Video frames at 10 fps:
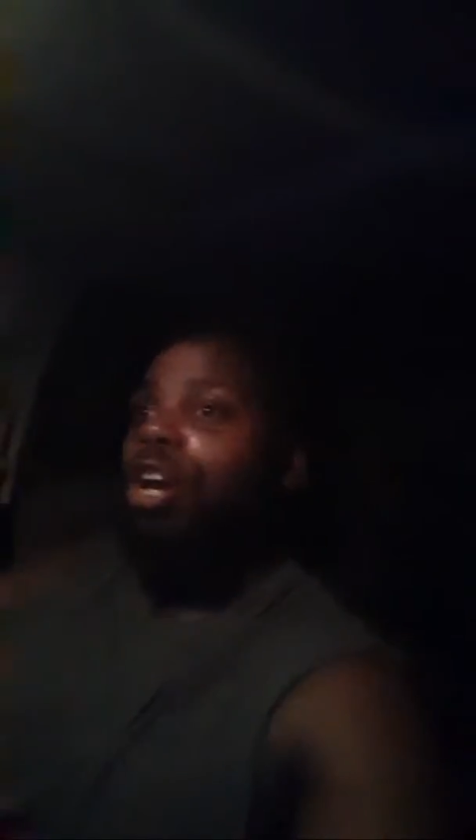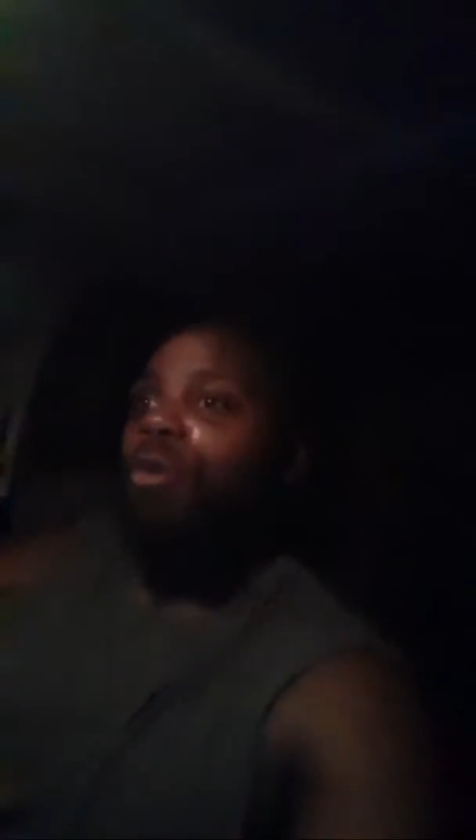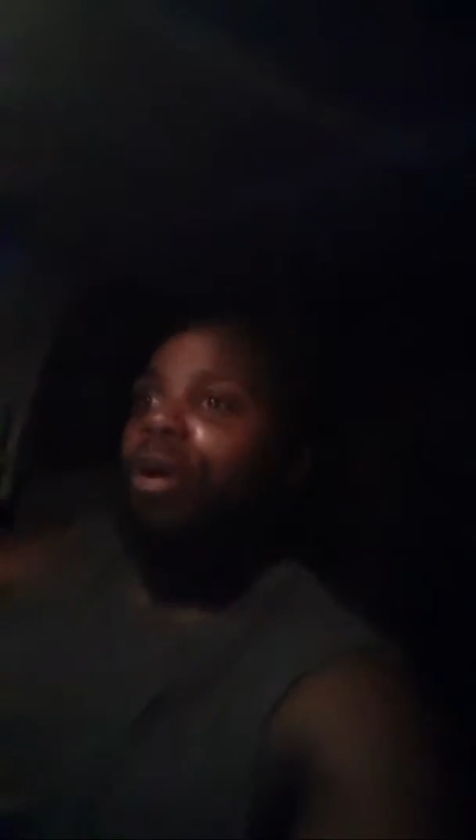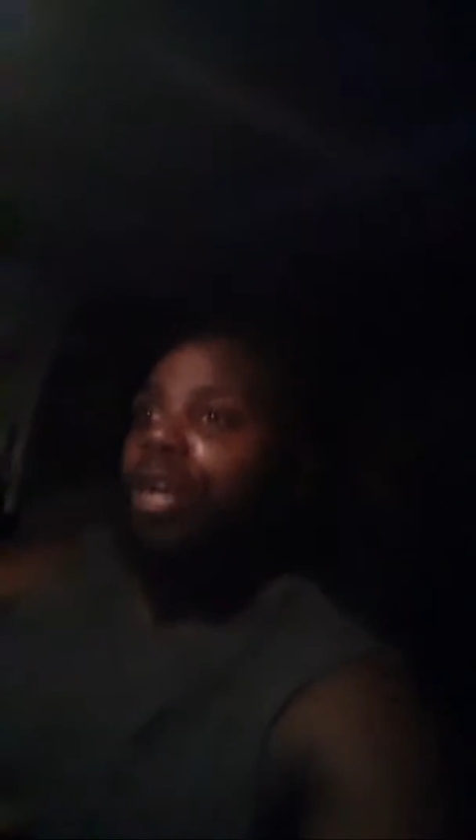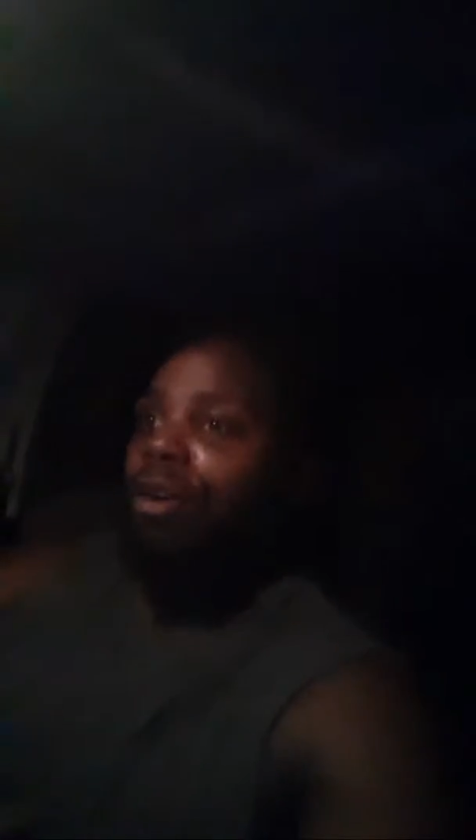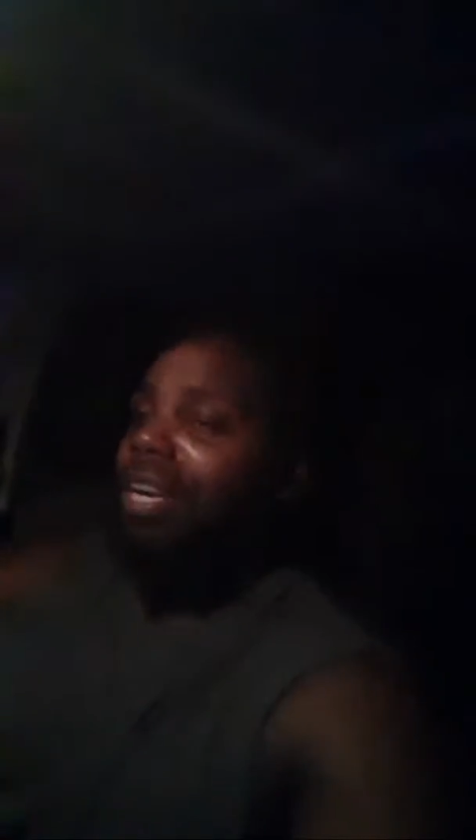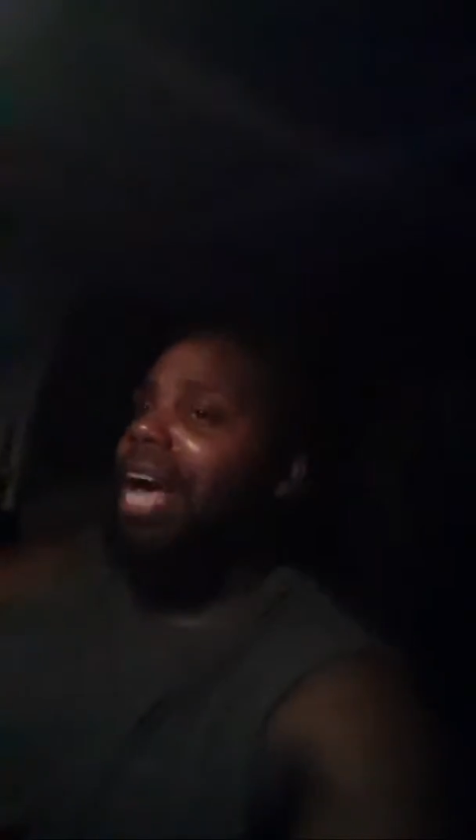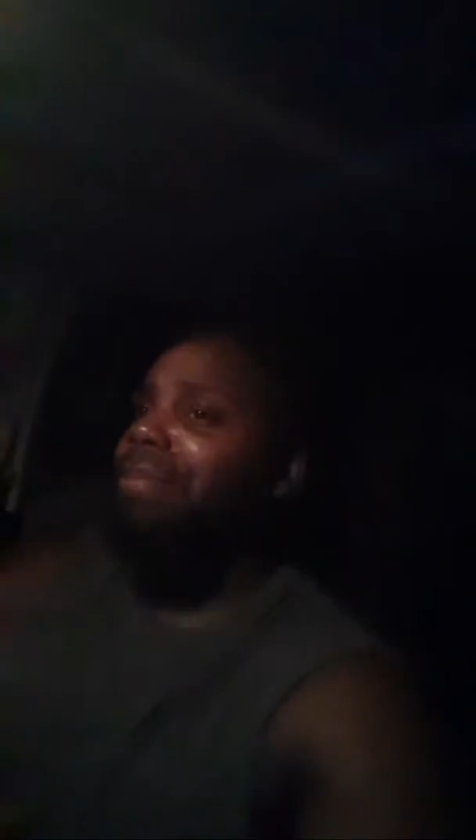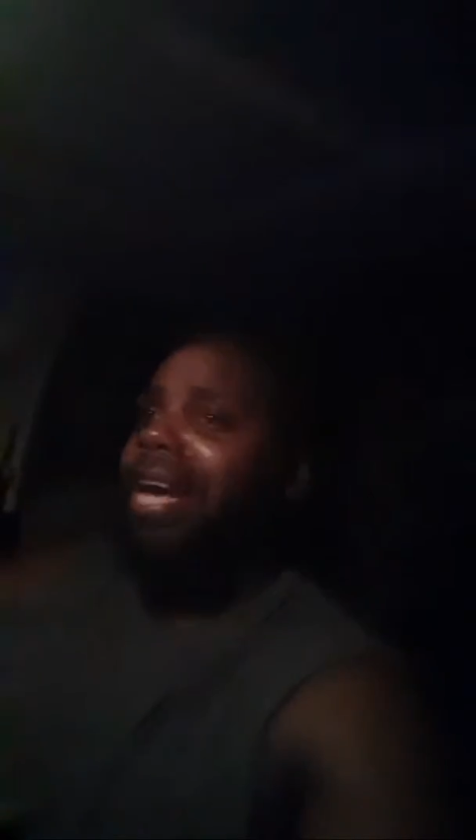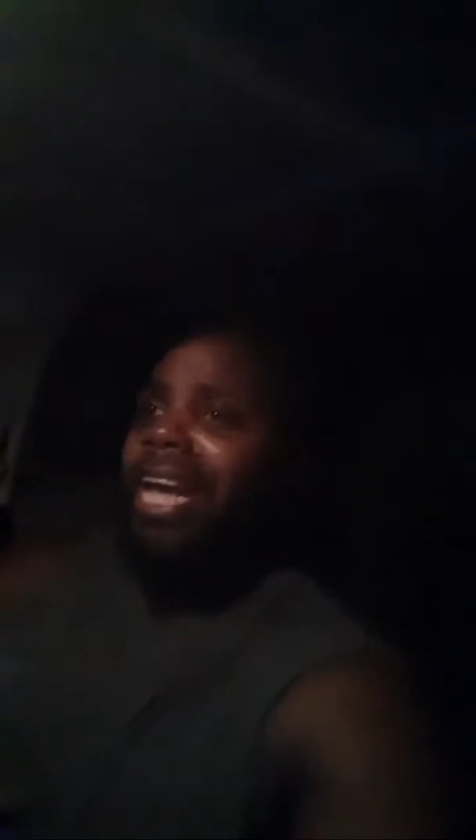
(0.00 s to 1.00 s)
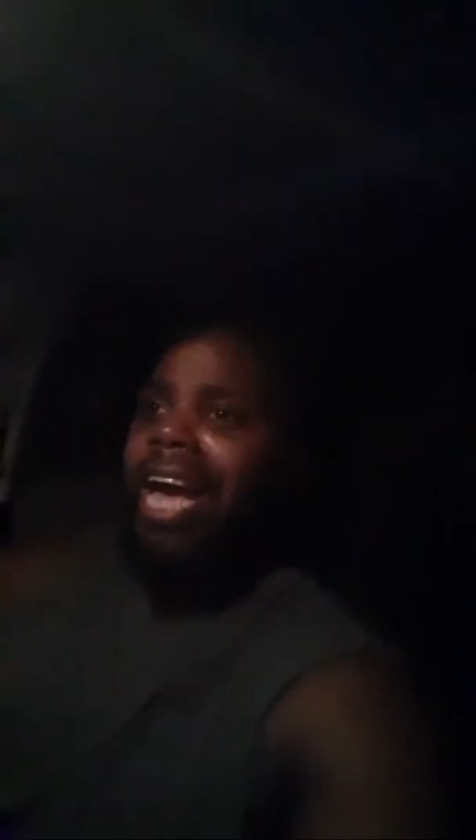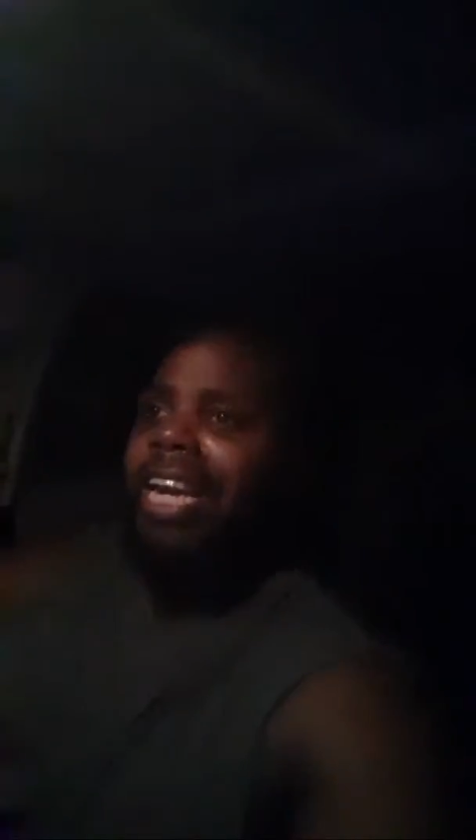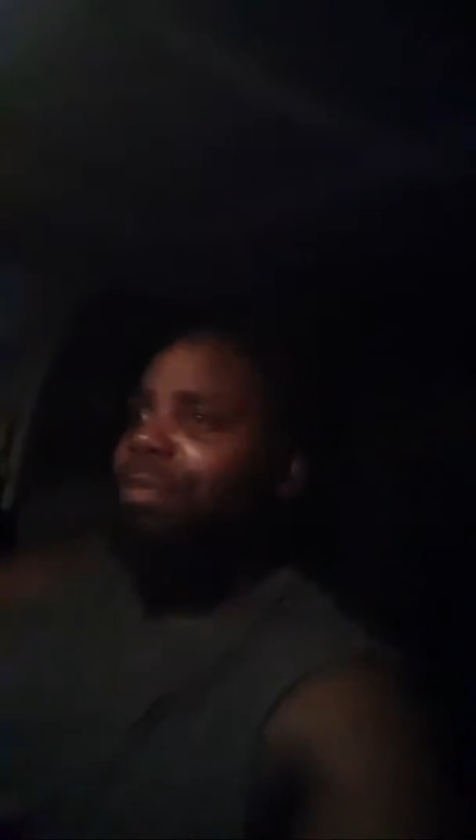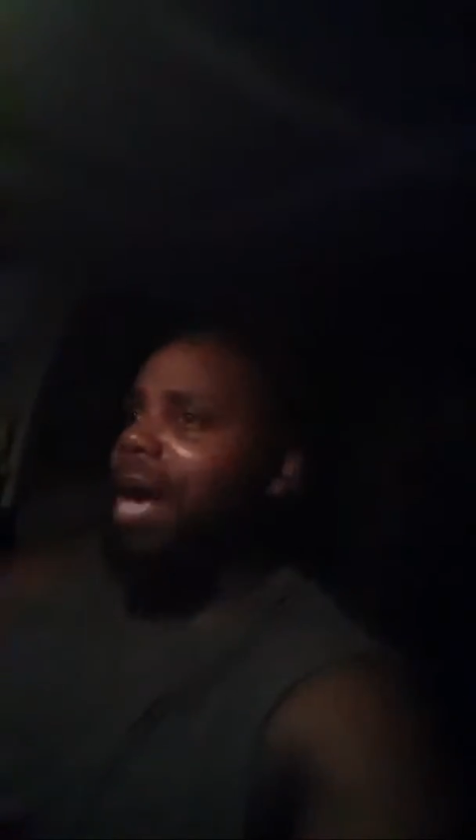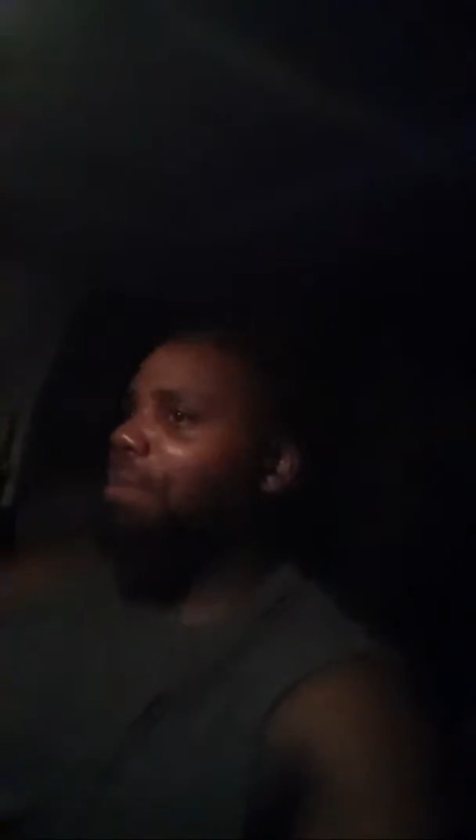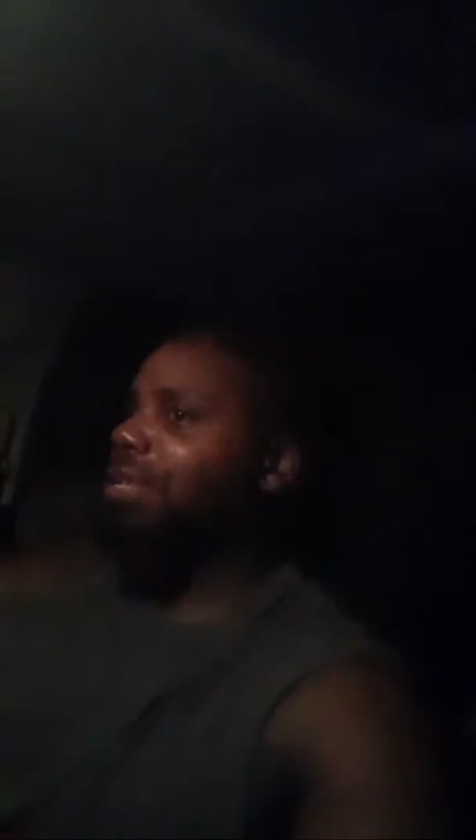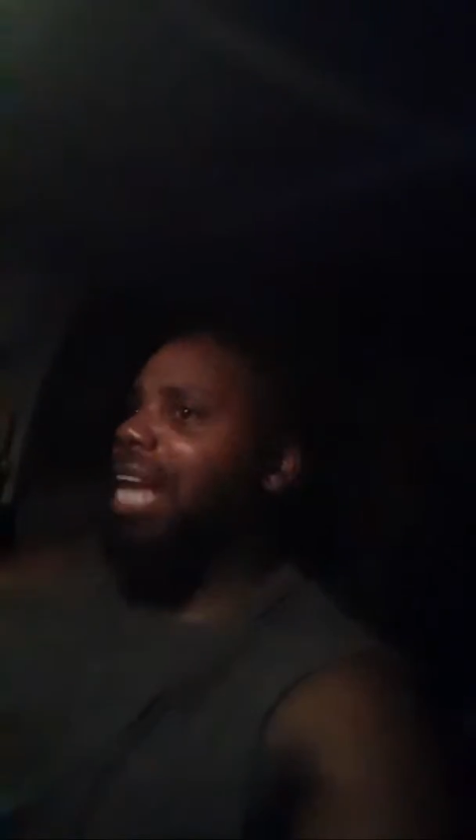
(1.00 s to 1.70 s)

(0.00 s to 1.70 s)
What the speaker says: there like, man, yeah, this be happening.